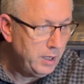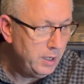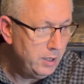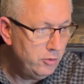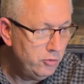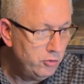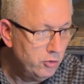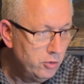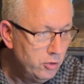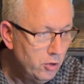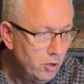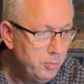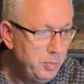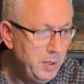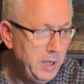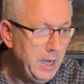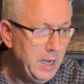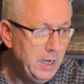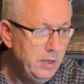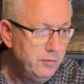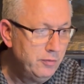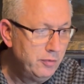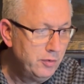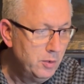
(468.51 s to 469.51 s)
should not be
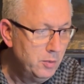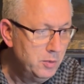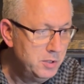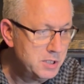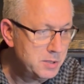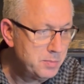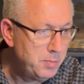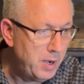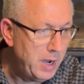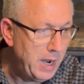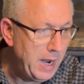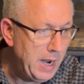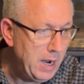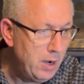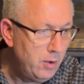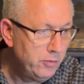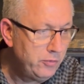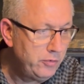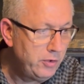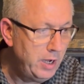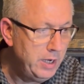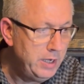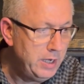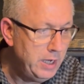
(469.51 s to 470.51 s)
influenced by
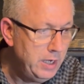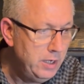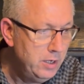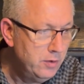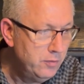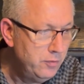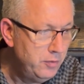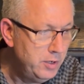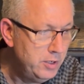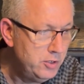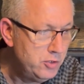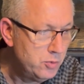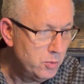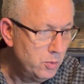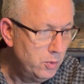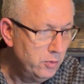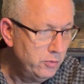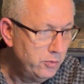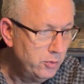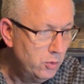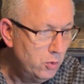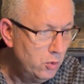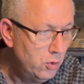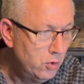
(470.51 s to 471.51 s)
outside
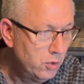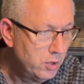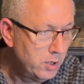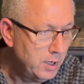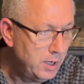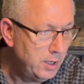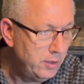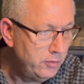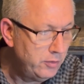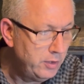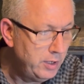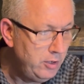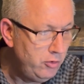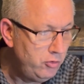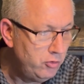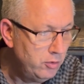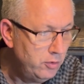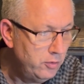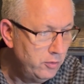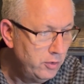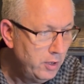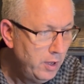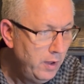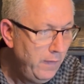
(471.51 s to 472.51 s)
individuals or
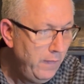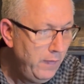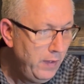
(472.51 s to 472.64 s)
organizations